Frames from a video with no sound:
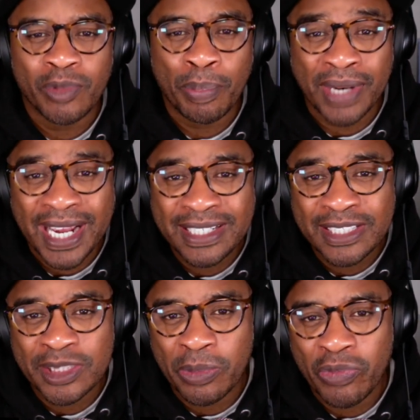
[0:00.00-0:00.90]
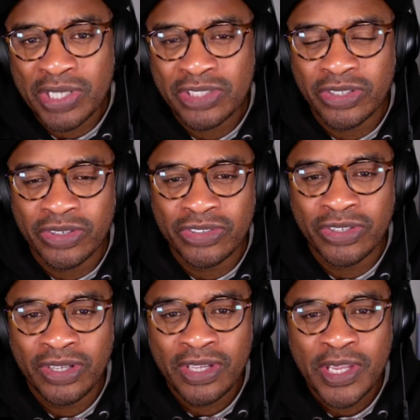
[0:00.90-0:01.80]
But I did some research,
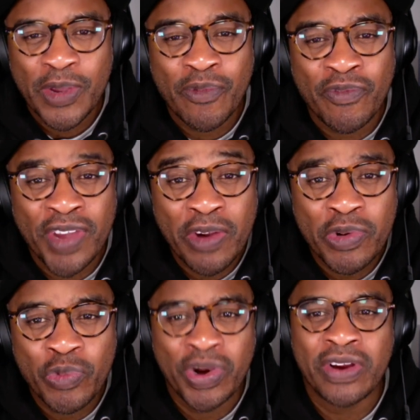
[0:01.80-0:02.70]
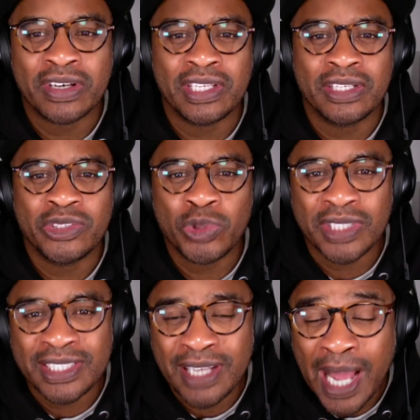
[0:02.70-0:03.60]
and very rarely do the
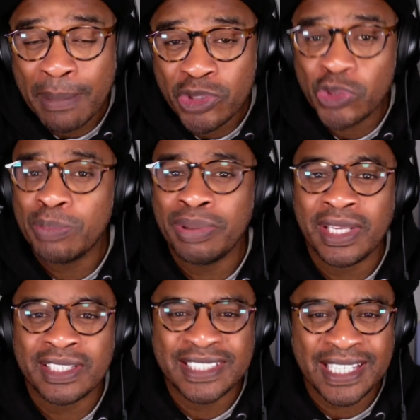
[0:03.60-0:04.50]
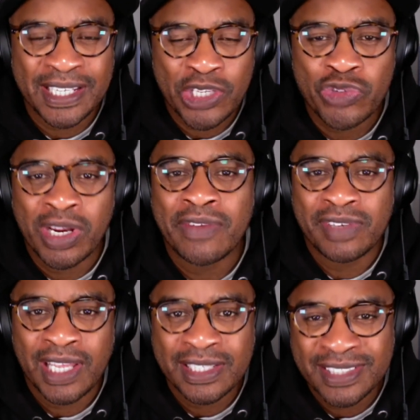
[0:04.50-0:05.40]
top two picks in any draft
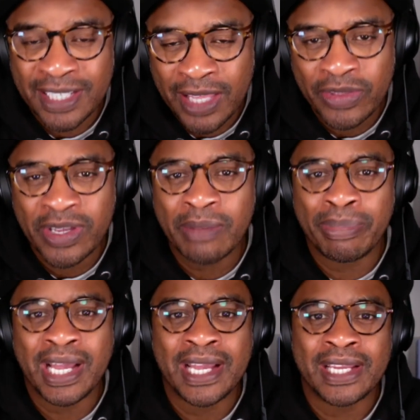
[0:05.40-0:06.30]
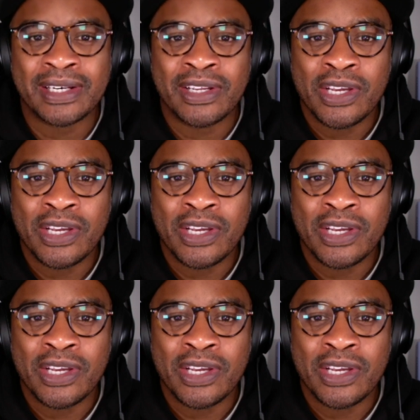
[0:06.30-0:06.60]
class together combine